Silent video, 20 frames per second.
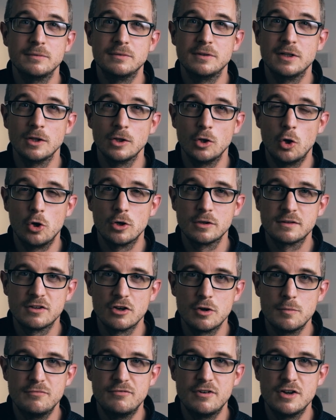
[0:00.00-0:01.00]
the
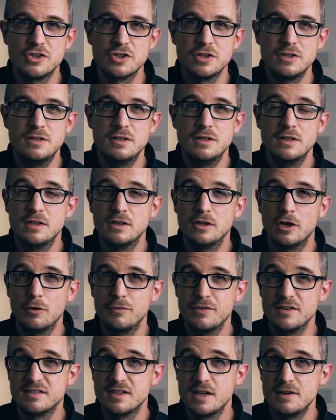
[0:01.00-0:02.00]
long-term vision of
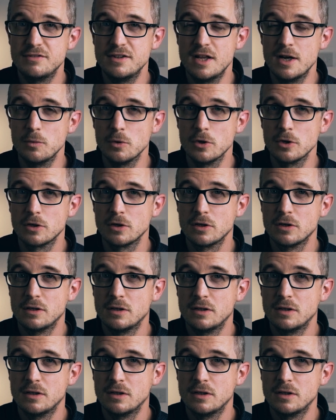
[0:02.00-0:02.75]
the Safe Network.